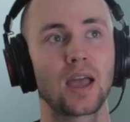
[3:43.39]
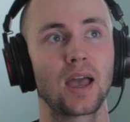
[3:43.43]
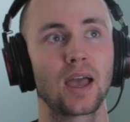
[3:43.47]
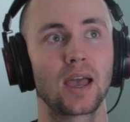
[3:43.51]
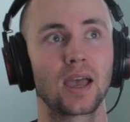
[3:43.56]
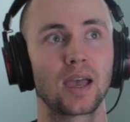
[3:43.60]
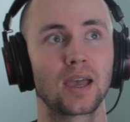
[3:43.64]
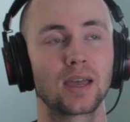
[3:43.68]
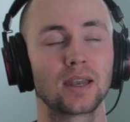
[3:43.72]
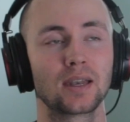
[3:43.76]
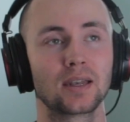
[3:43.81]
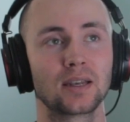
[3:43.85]

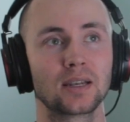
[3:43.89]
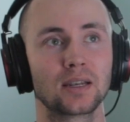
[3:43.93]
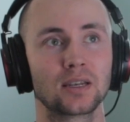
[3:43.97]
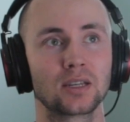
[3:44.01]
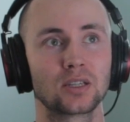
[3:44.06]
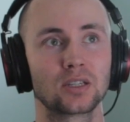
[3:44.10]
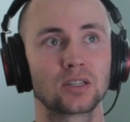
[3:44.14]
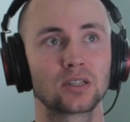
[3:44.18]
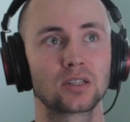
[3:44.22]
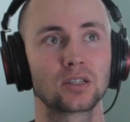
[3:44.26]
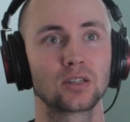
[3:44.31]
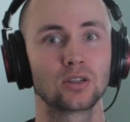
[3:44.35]

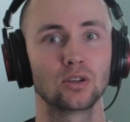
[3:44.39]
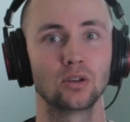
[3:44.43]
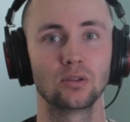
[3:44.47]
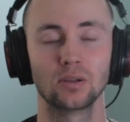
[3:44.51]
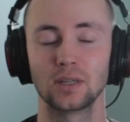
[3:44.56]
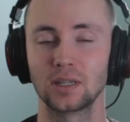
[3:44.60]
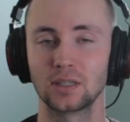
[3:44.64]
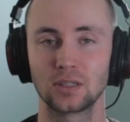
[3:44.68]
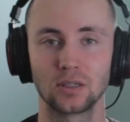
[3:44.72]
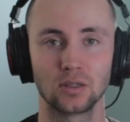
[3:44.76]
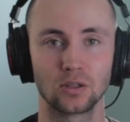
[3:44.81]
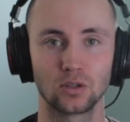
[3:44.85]
and you
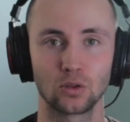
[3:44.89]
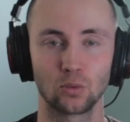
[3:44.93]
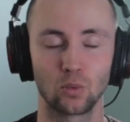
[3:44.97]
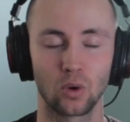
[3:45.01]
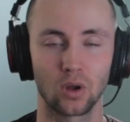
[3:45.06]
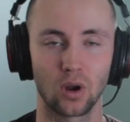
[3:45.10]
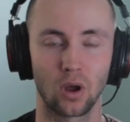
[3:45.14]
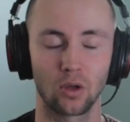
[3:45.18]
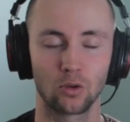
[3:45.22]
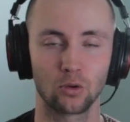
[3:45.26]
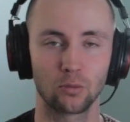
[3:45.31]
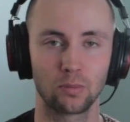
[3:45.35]
listen to
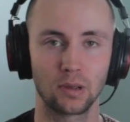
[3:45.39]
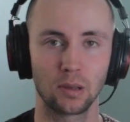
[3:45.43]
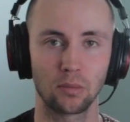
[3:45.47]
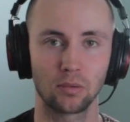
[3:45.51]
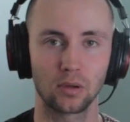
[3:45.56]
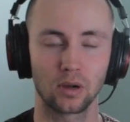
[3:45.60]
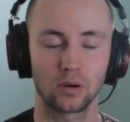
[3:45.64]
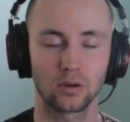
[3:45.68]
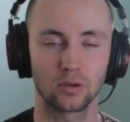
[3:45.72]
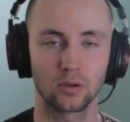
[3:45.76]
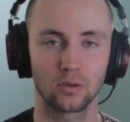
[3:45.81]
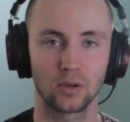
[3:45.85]
what other
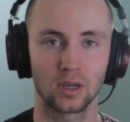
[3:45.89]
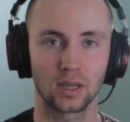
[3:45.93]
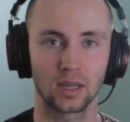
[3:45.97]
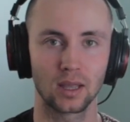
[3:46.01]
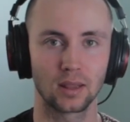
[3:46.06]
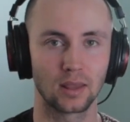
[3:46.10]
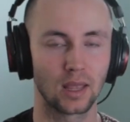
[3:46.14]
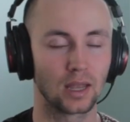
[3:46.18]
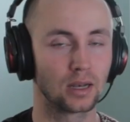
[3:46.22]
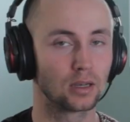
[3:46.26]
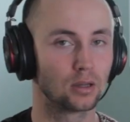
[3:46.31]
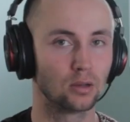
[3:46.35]
people are doing,
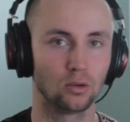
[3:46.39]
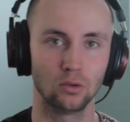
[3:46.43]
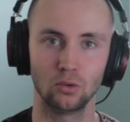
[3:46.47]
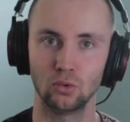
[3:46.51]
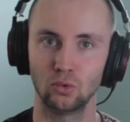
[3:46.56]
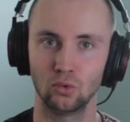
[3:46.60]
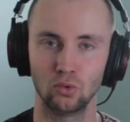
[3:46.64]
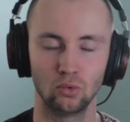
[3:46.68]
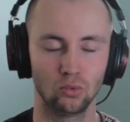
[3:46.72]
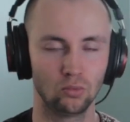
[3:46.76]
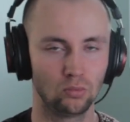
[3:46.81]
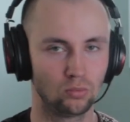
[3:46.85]
and then
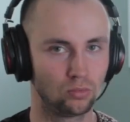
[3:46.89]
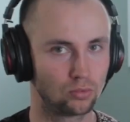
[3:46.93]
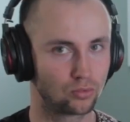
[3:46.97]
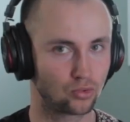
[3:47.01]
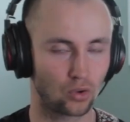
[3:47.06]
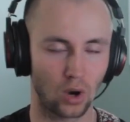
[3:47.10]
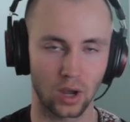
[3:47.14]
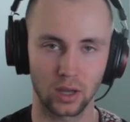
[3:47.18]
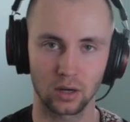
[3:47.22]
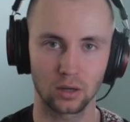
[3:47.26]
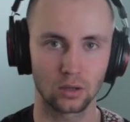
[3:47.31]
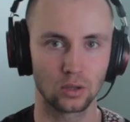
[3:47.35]
you
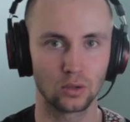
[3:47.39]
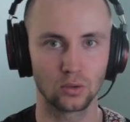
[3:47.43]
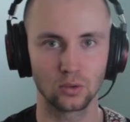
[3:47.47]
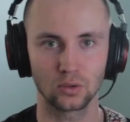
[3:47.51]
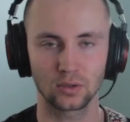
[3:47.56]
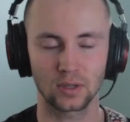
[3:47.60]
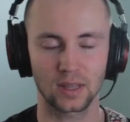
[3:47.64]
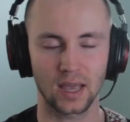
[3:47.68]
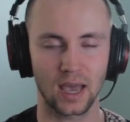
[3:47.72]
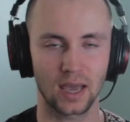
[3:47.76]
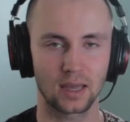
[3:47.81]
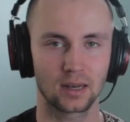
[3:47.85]
try to
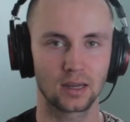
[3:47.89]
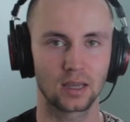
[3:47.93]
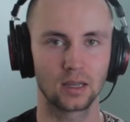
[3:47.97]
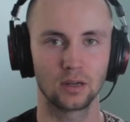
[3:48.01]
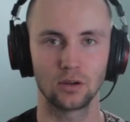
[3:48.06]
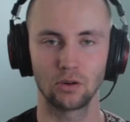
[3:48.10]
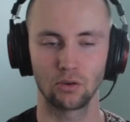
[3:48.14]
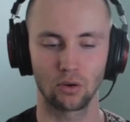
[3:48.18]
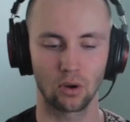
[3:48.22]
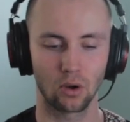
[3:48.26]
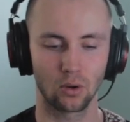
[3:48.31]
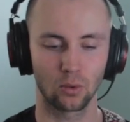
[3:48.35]
use that in
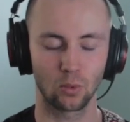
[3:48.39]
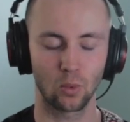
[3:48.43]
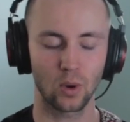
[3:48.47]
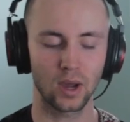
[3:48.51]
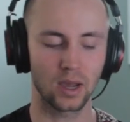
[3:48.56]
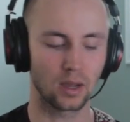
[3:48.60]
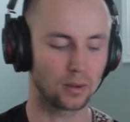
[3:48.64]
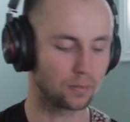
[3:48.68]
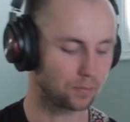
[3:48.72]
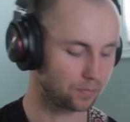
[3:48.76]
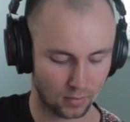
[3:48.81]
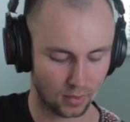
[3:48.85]
your own
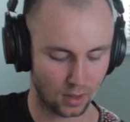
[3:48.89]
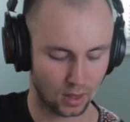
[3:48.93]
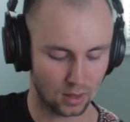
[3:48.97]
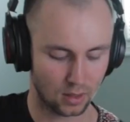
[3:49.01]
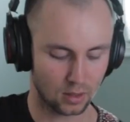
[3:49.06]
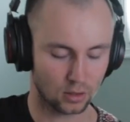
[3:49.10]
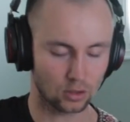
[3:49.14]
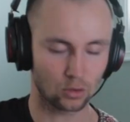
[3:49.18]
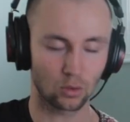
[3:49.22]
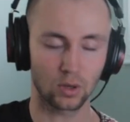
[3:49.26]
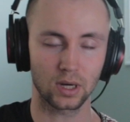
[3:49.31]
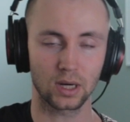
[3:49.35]
way.
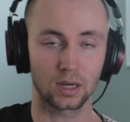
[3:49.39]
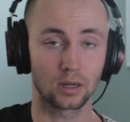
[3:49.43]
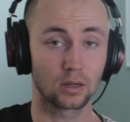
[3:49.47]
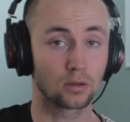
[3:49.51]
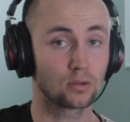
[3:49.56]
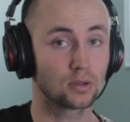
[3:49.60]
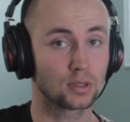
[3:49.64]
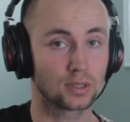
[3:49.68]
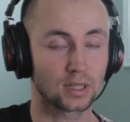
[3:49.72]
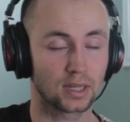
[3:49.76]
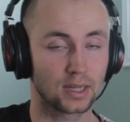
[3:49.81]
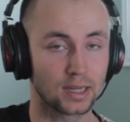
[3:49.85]
So what I can
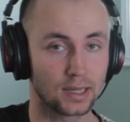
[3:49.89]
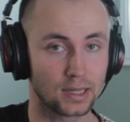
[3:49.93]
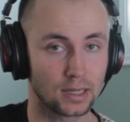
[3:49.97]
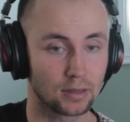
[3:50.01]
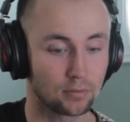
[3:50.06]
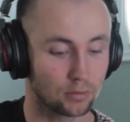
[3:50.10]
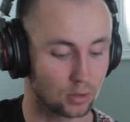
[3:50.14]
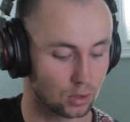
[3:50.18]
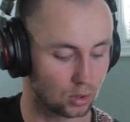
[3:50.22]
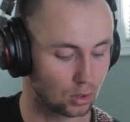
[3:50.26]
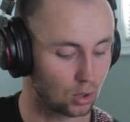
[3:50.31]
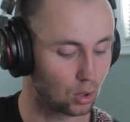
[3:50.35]
do is I can
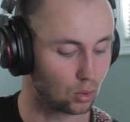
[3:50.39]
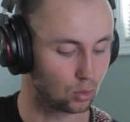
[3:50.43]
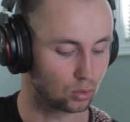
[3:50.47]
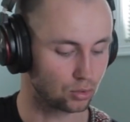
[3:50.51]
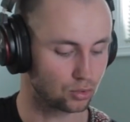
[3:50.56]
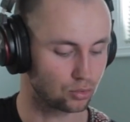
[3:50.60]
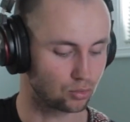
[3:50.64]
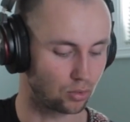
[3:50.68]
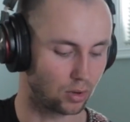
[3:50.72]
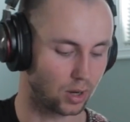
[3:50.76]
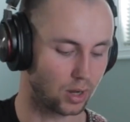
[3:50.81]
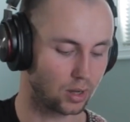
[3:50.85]
give you a
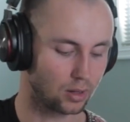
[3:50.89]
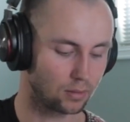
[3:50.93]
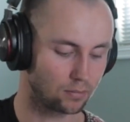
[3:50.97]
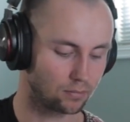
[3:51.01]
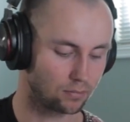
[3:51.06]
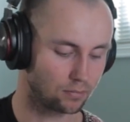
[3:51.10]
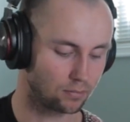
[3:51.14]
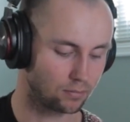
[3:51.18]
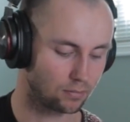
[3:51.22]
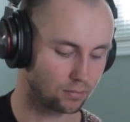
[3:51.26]
note, right?